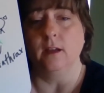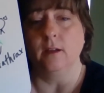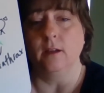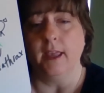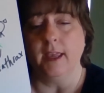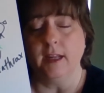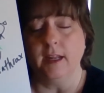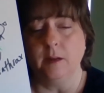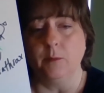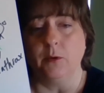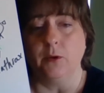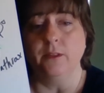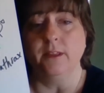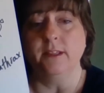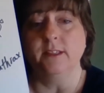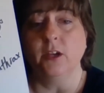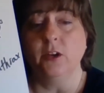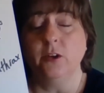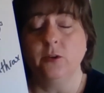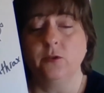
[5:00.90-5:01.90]
animal,
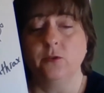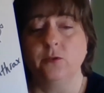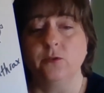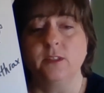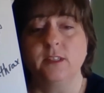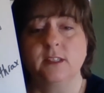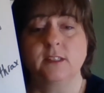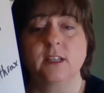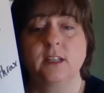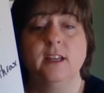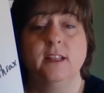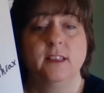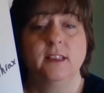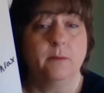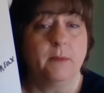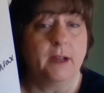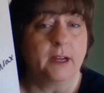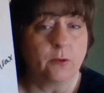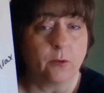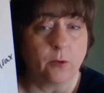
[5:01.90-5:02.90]
this host, the
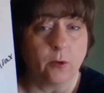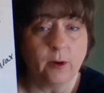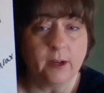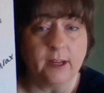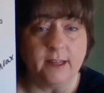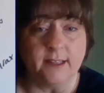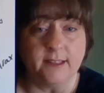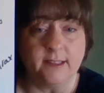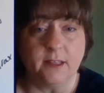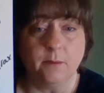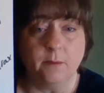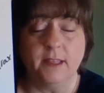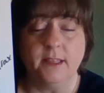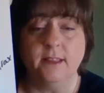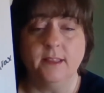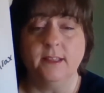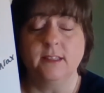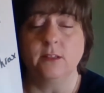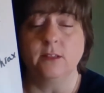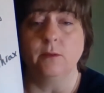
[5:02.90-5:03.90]
microorganism, and
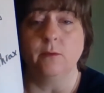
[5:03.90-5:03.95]
this